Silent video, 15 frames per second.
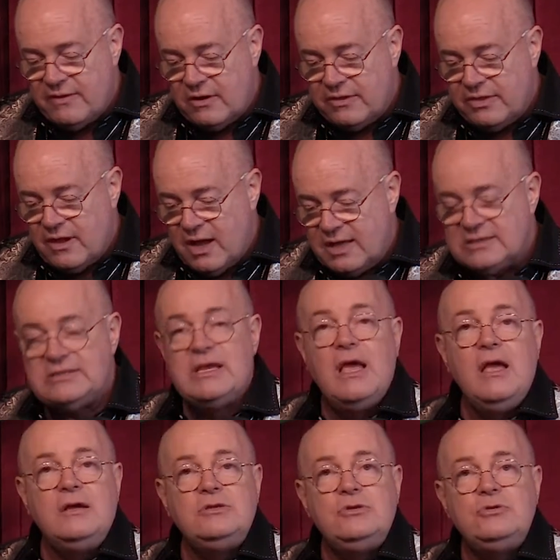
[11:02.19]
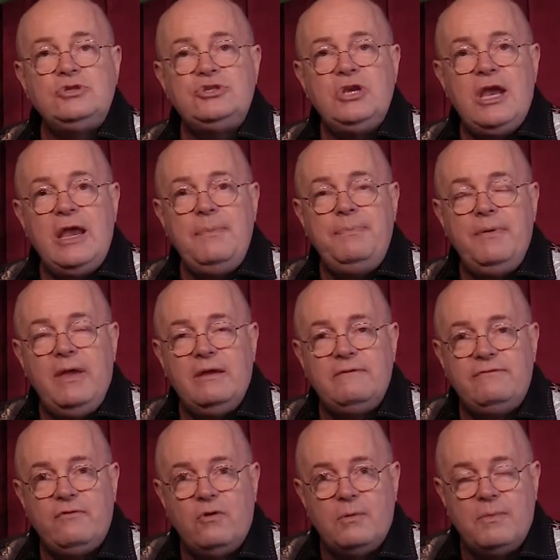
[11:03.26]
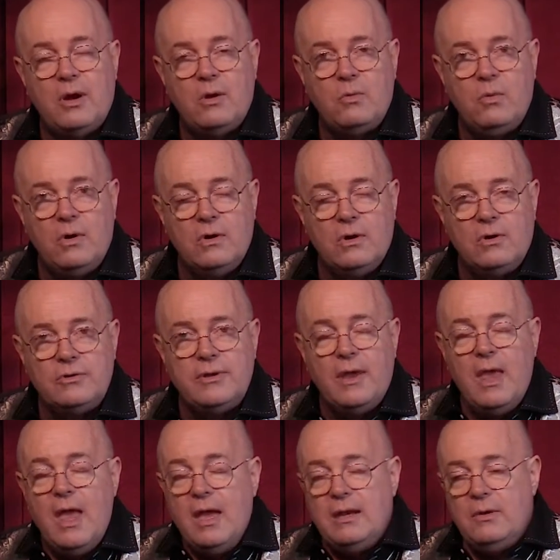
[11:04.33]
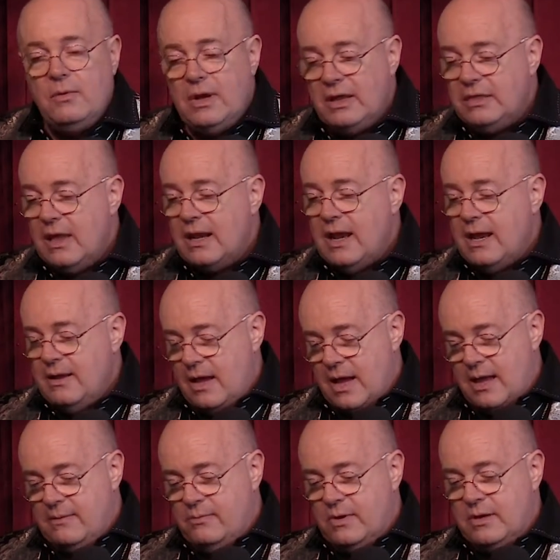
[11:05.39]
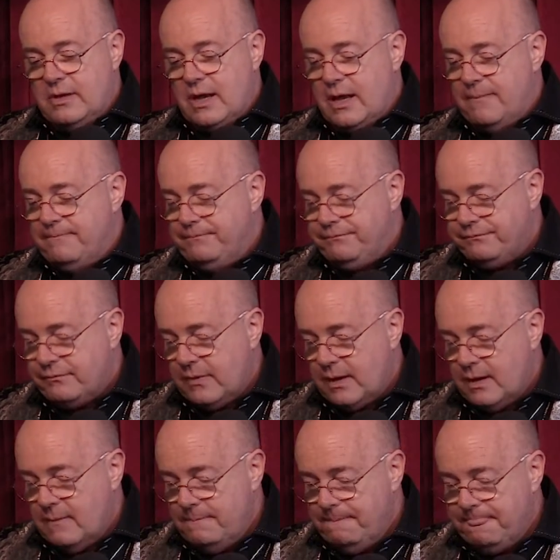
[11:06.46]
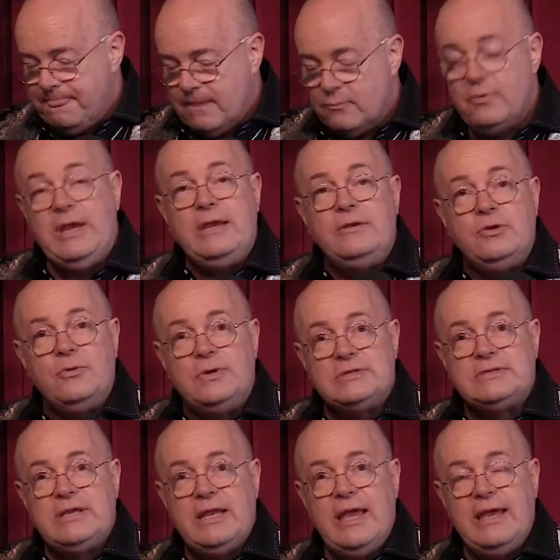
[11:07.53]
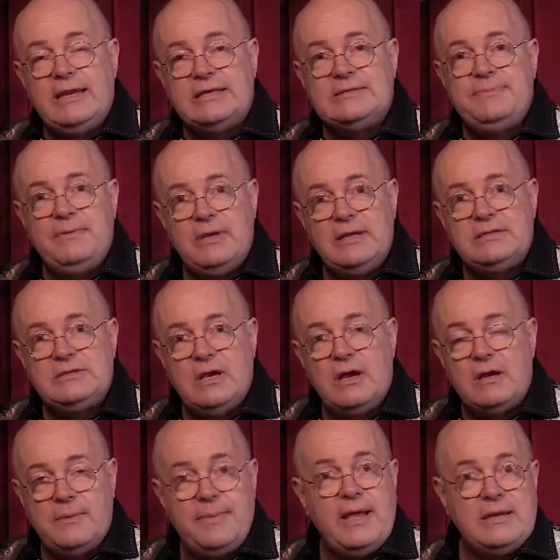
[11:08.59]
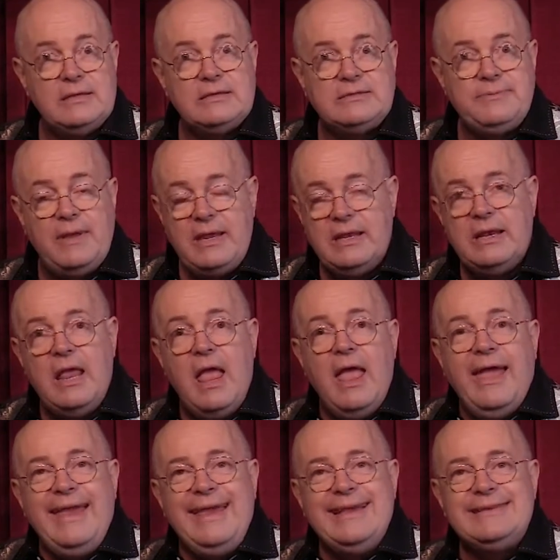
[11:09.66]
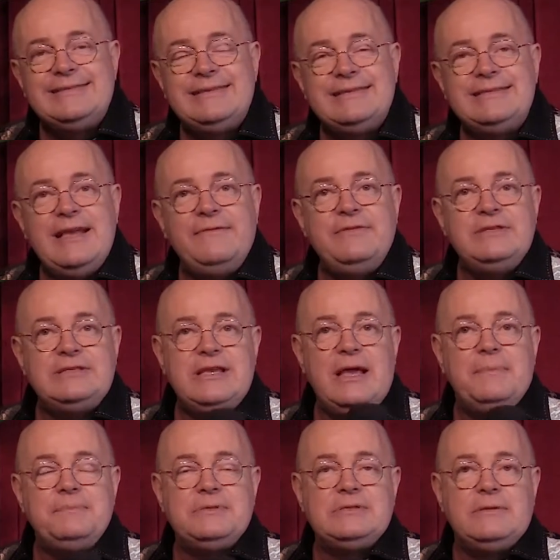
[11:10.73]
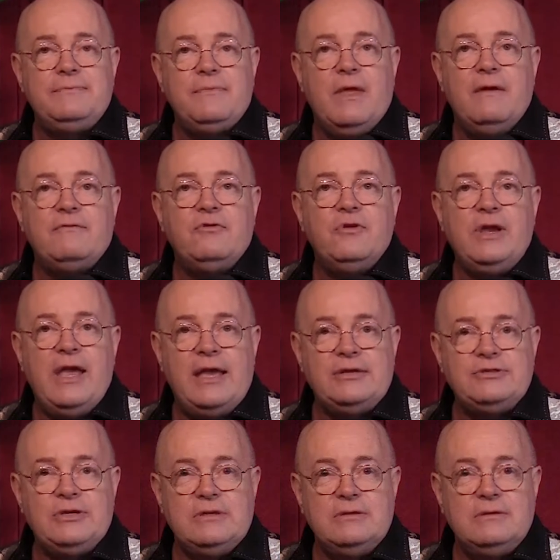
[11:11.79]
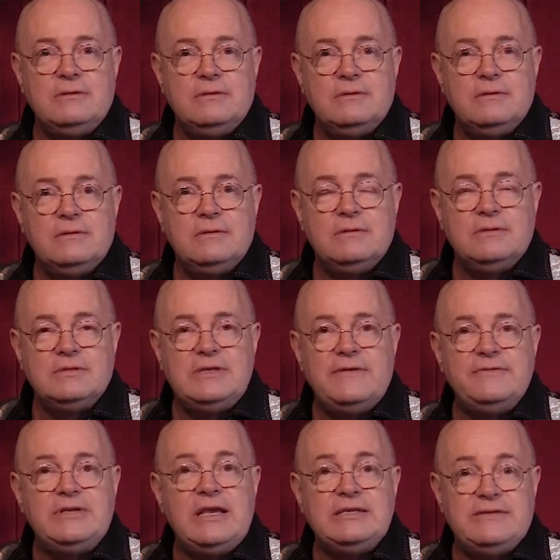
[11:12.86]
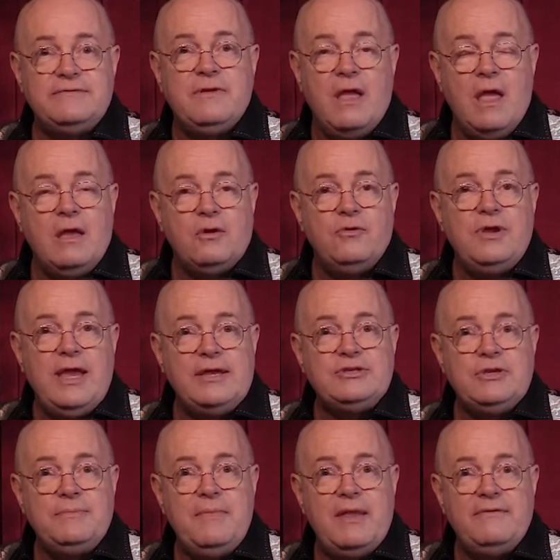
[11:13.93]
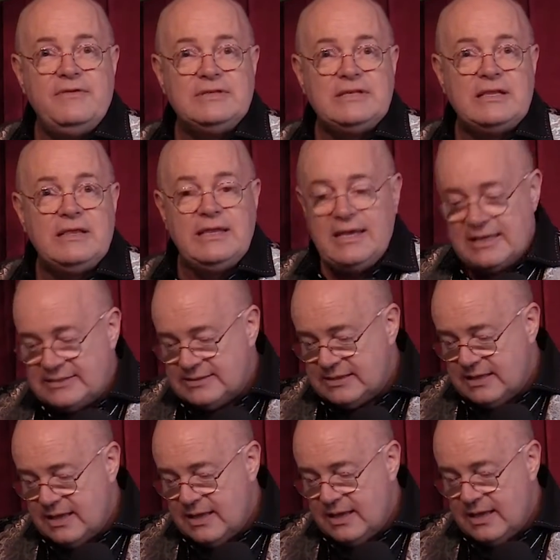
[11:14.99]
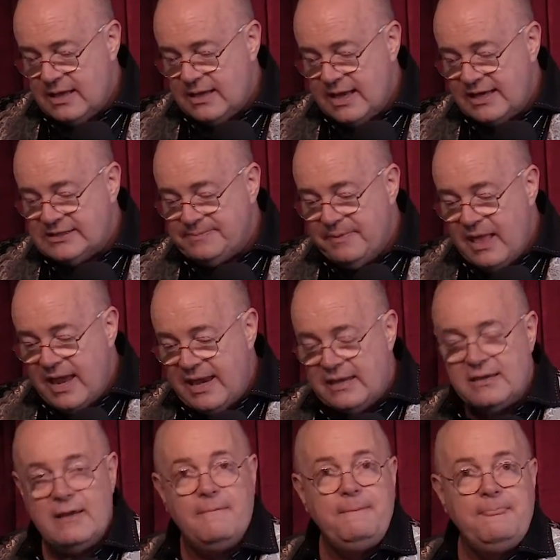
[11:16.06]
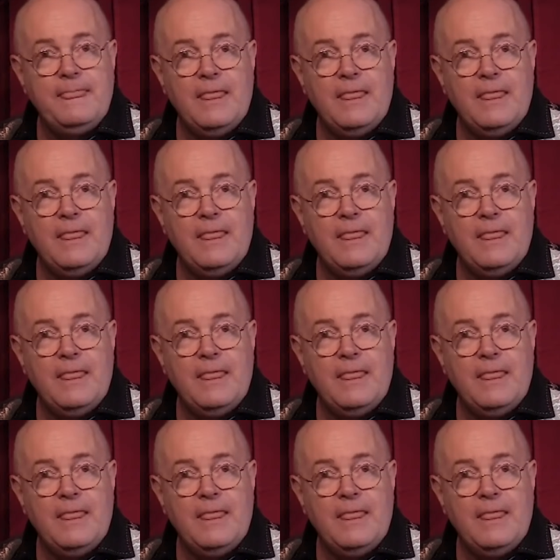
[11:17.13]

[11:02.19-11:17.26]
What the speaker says: of our thoughts to shape and form our world. Now, what I thought I would read to us today and talk about it, explain it, is the 7 steps of creation. 7 days of creation metaphysically explained.